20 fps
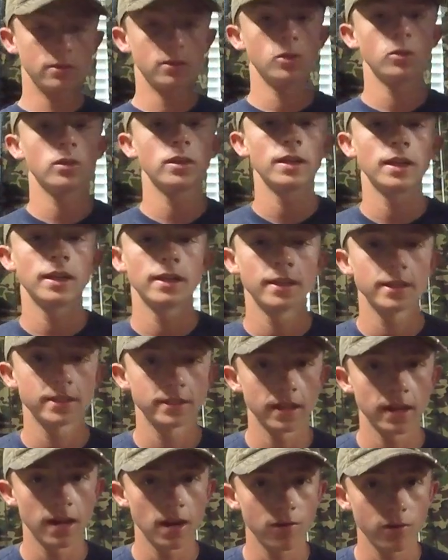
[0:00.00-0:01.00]
You can get this
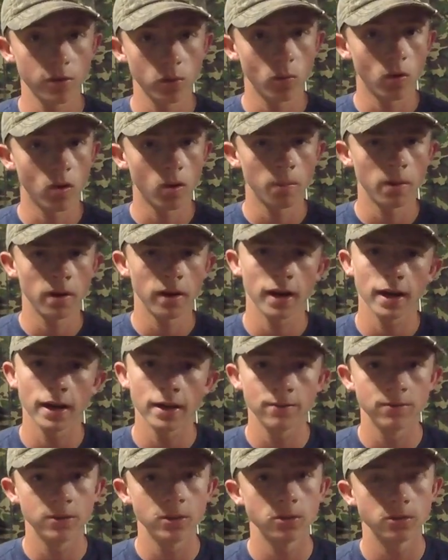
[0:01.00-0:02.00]
at every Walmart.
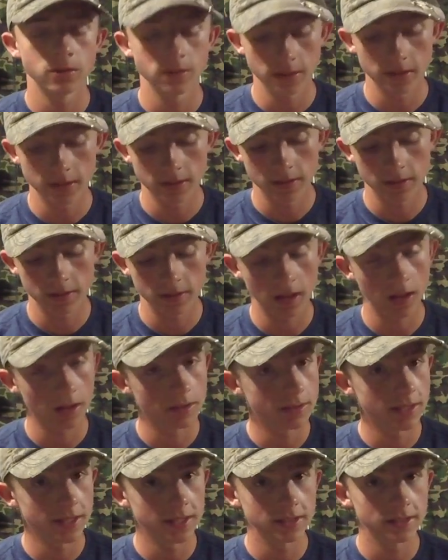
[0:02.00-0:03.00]
I've used this a
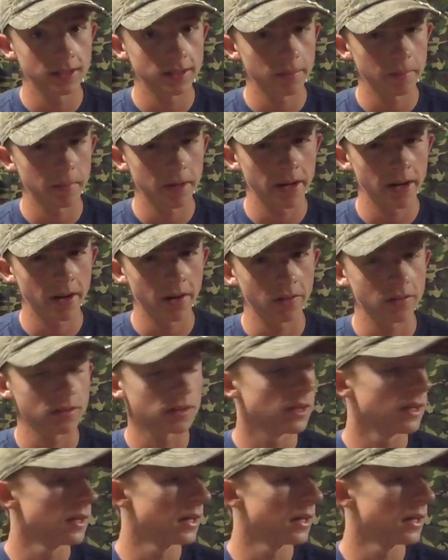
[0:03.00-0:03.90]
decent amount.